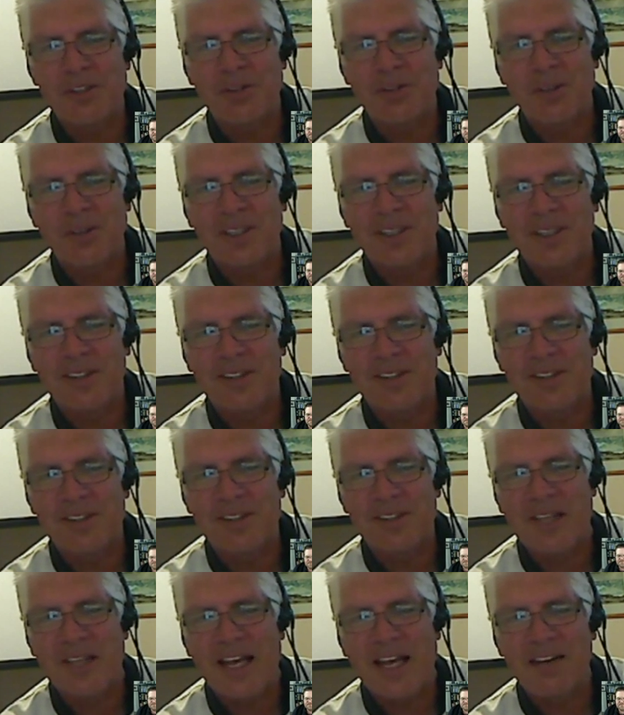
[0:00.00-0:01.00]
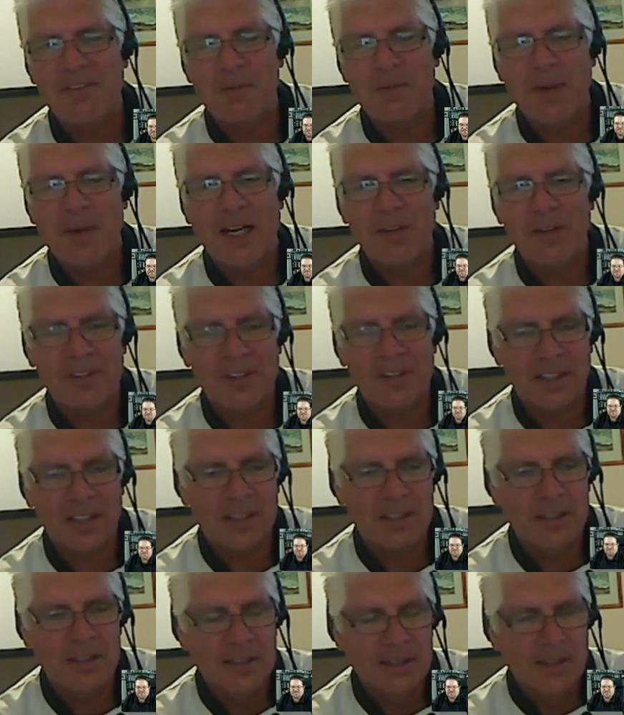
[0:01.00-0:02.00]
story, and there's a lot of them out
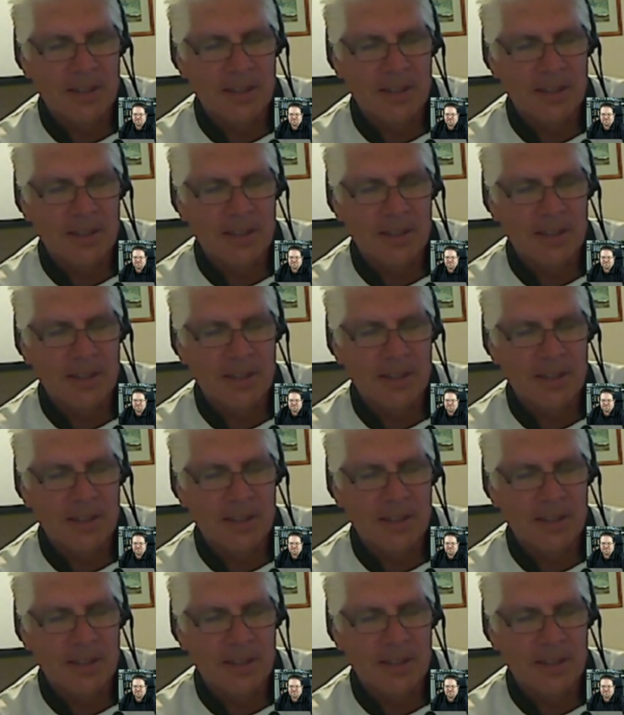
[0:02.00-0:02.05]
there.